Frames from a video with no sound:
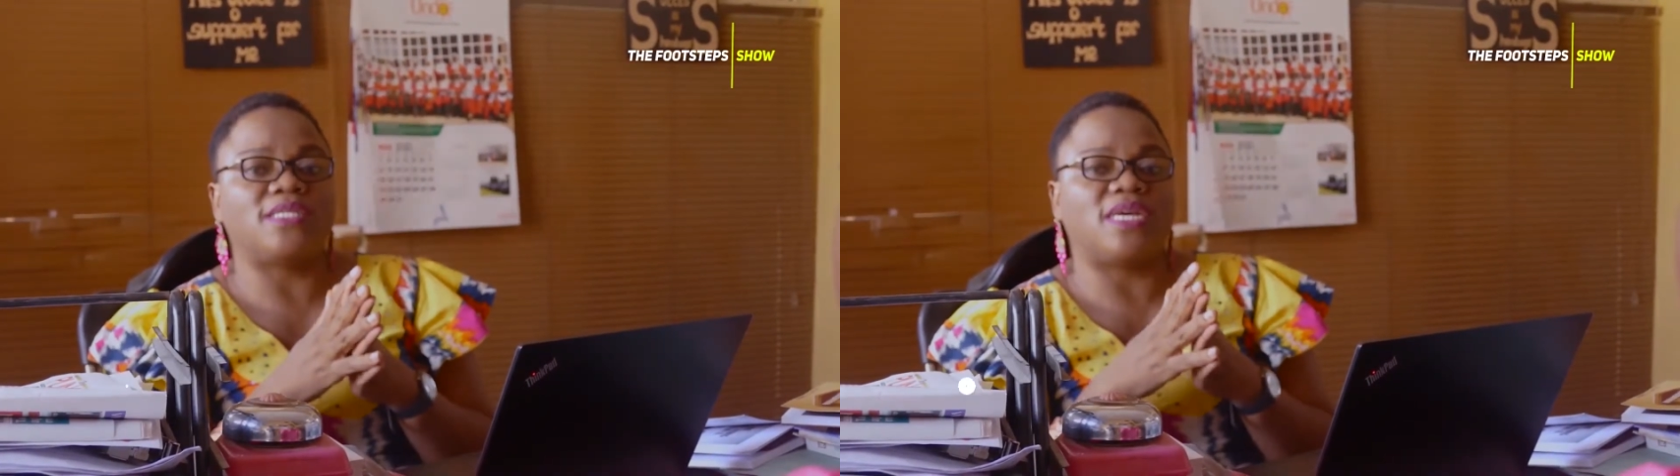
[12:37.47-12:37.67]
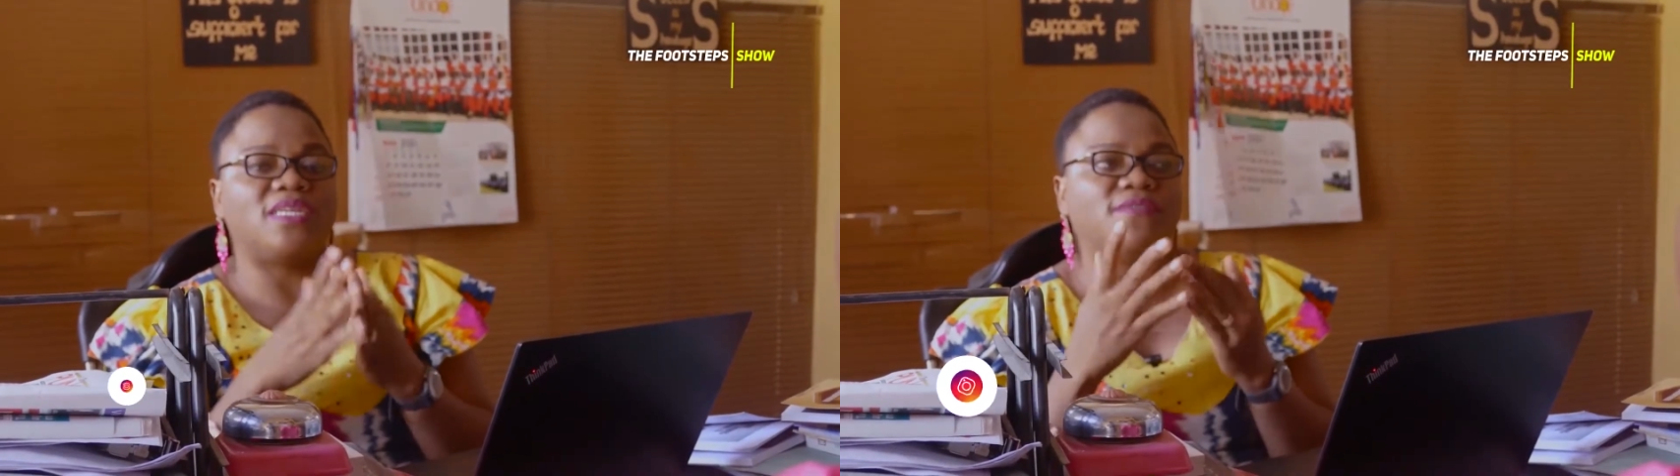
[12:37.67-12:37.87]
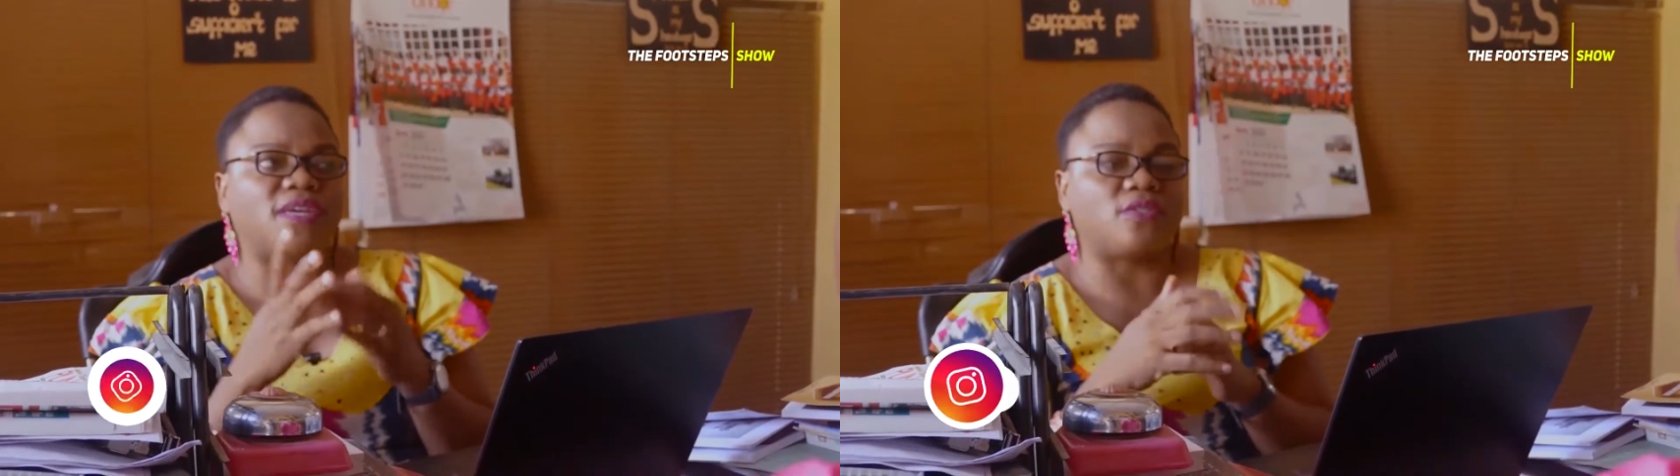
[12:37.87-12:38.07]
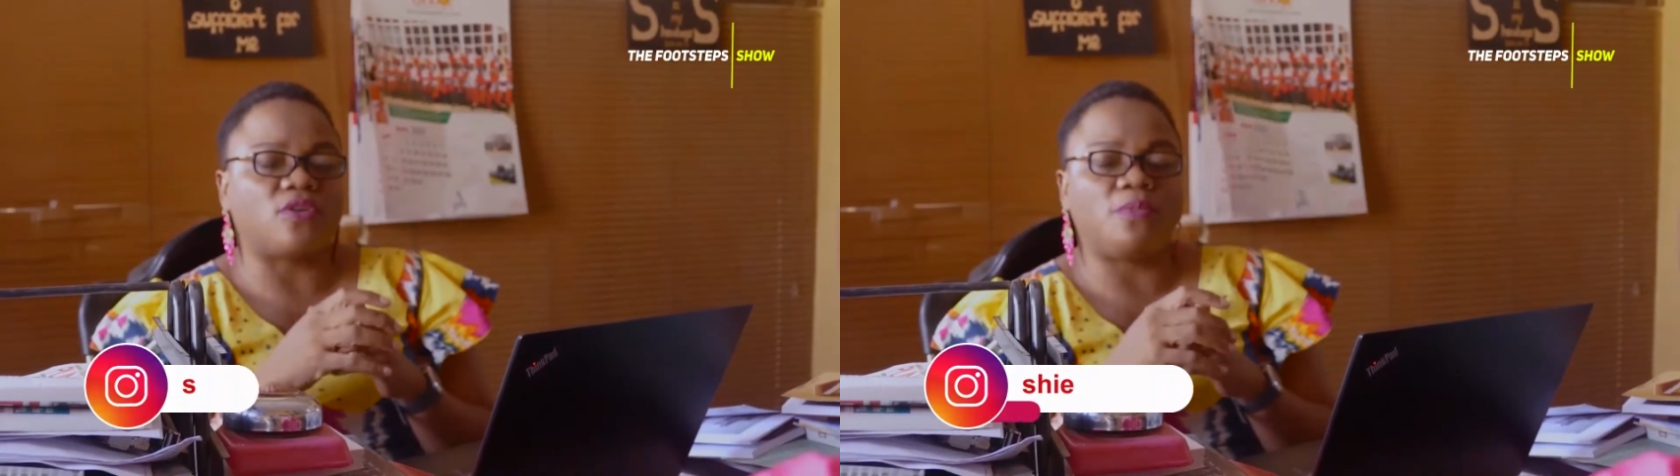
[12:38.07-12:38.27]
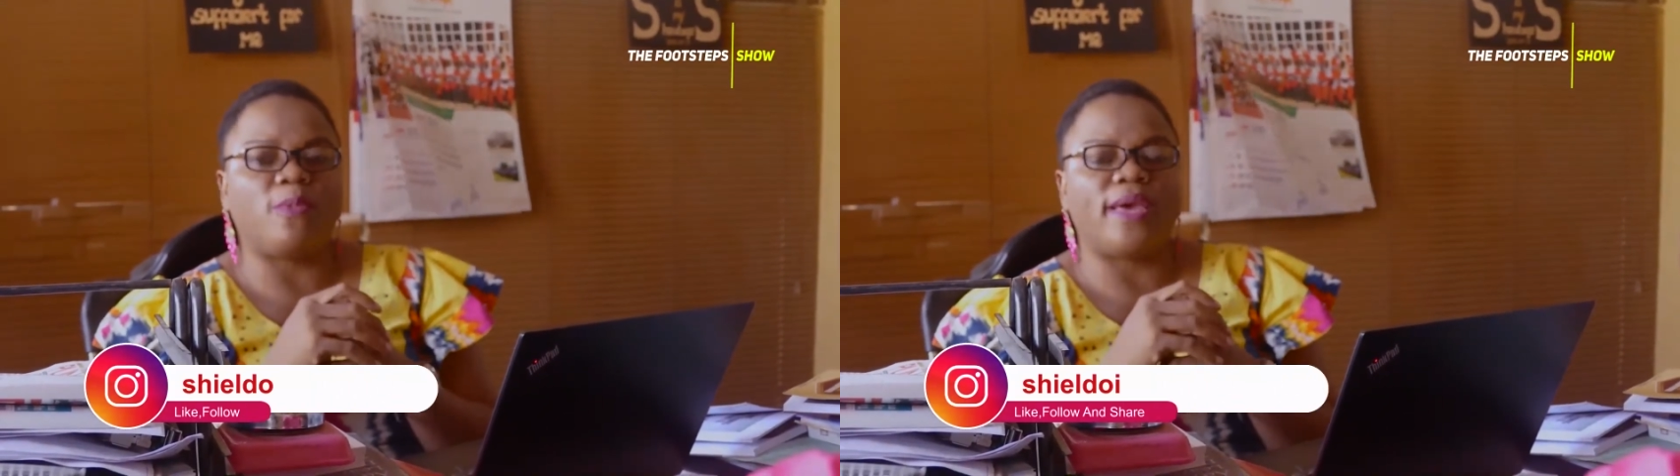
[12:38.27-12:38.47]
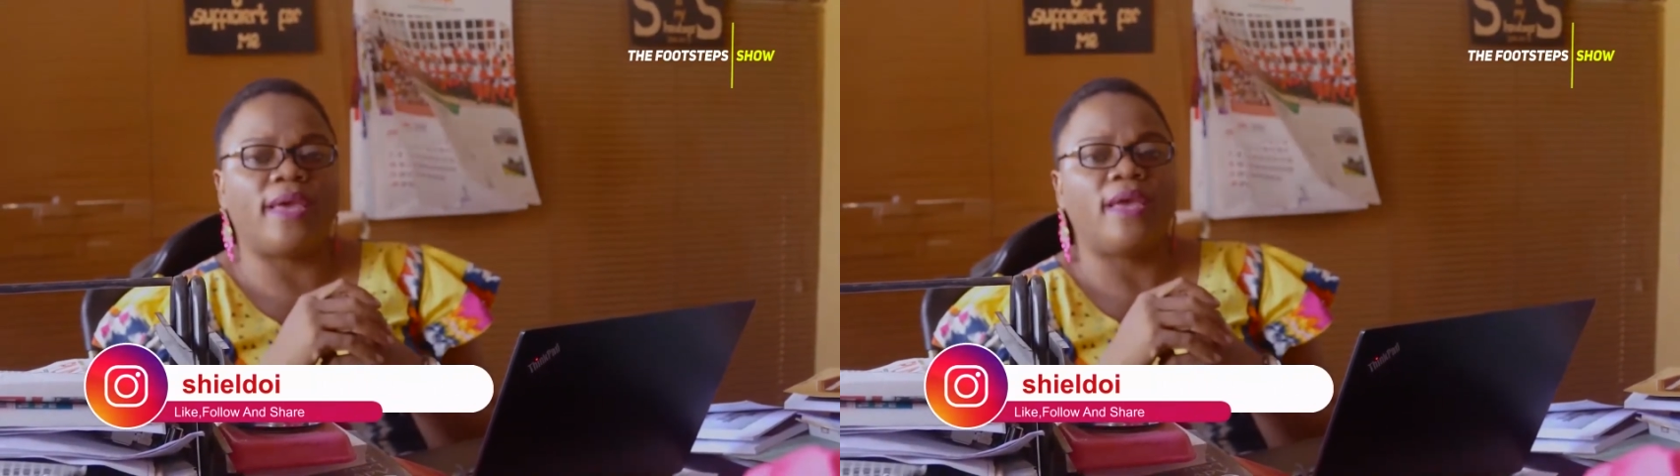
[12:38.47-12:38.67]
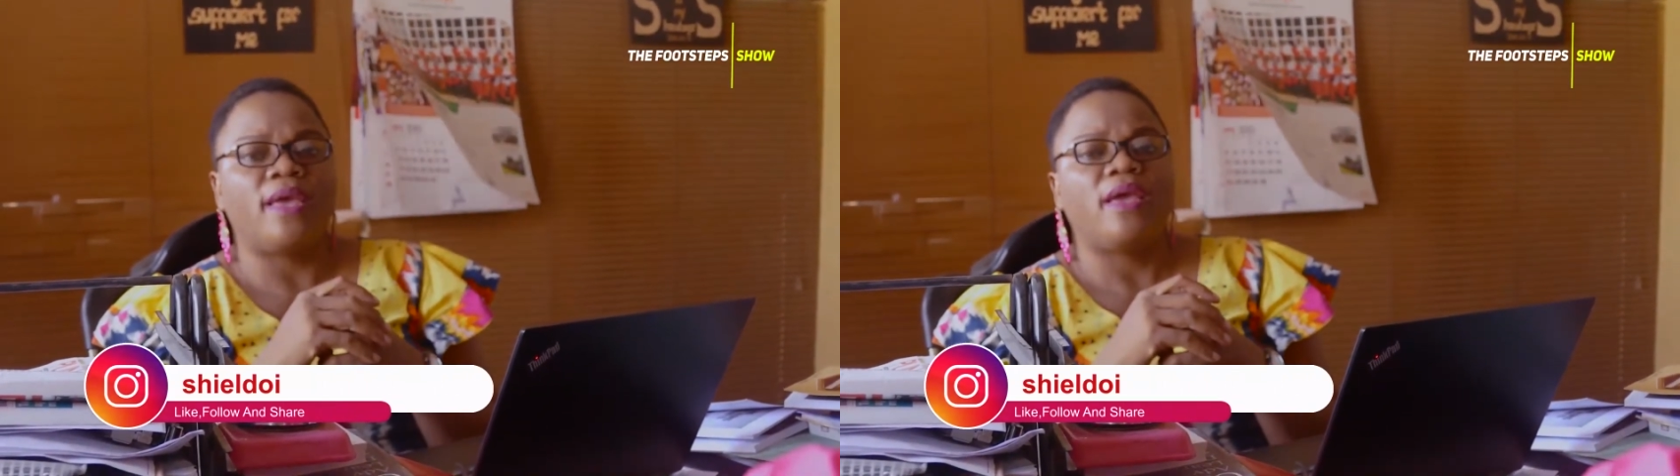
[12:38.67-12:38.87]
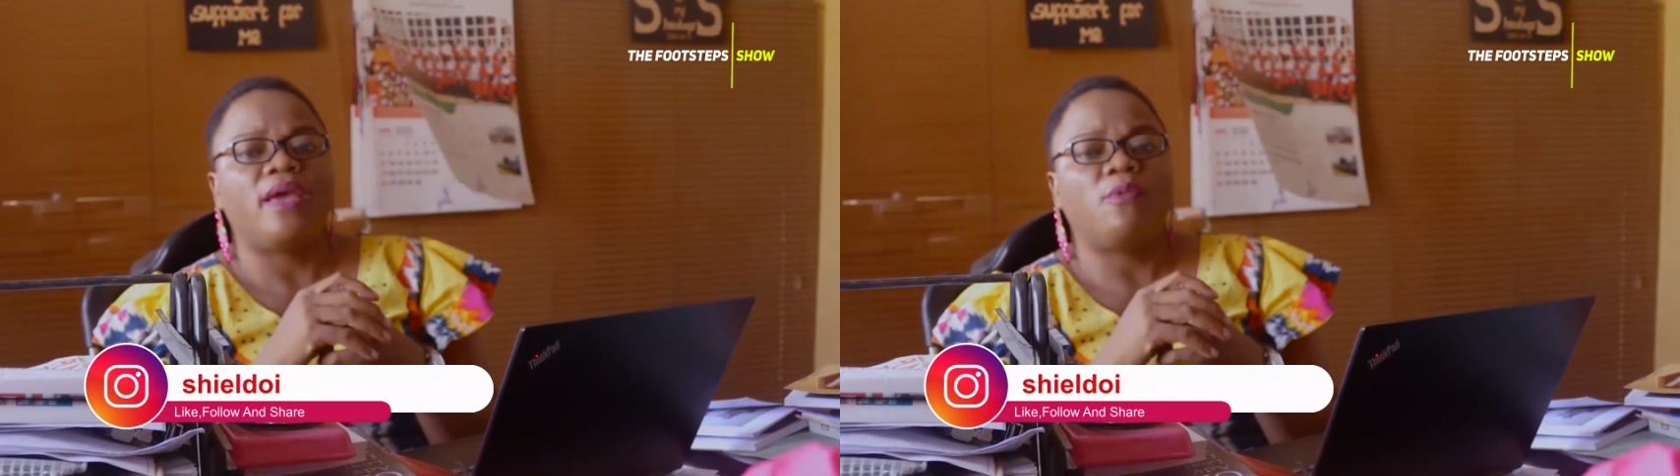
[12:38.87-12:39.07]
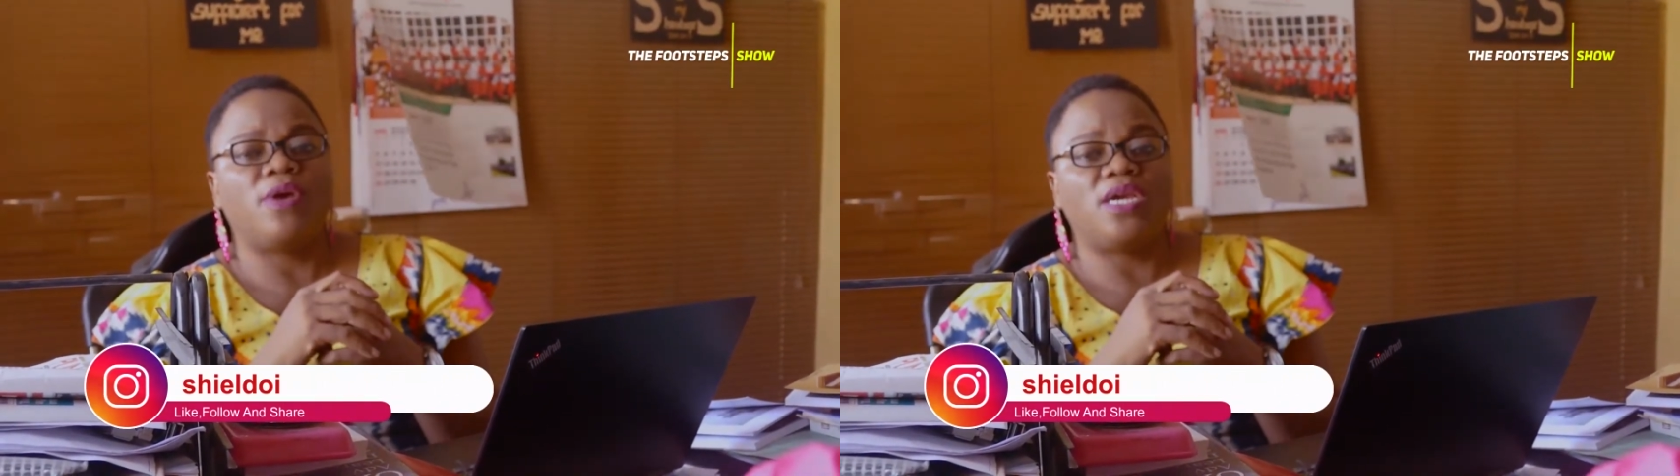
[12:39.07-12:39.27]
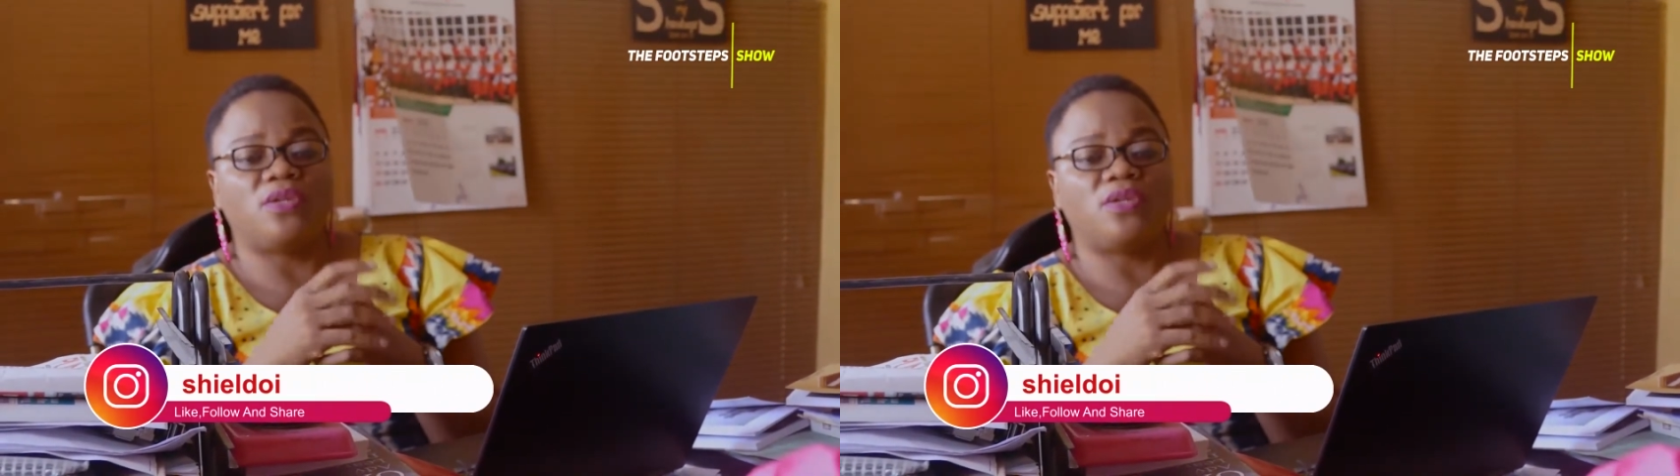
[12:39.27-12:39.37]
And if you are somewhere where you